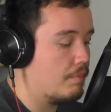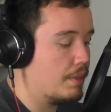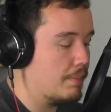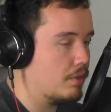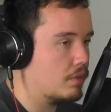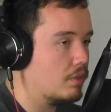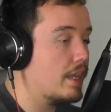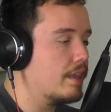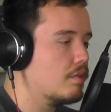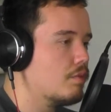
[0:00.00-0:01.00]
people are
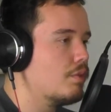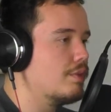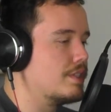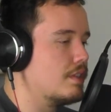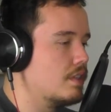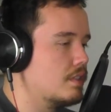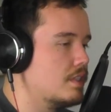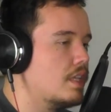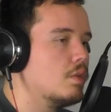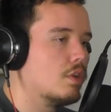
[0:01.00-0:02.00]
like, what was it? The
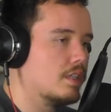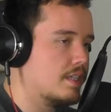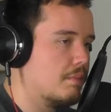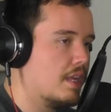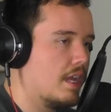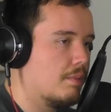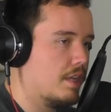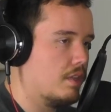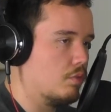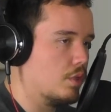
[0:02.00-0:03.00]
scene where it's him and Iron
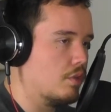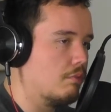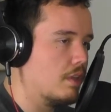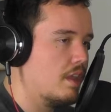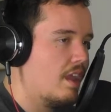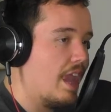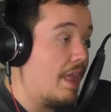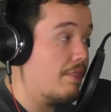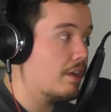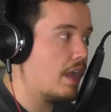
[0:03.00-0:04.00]
Man in the room
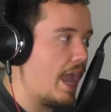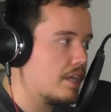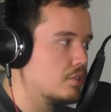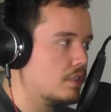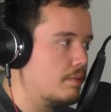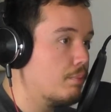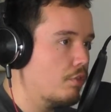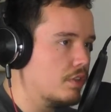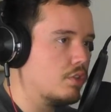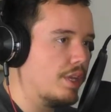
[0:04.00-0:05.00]
and they're actually
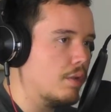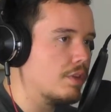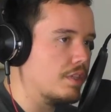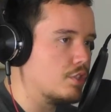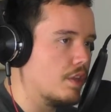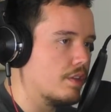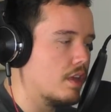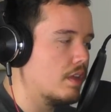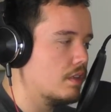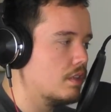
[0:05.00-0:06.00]
both agreeing with each other.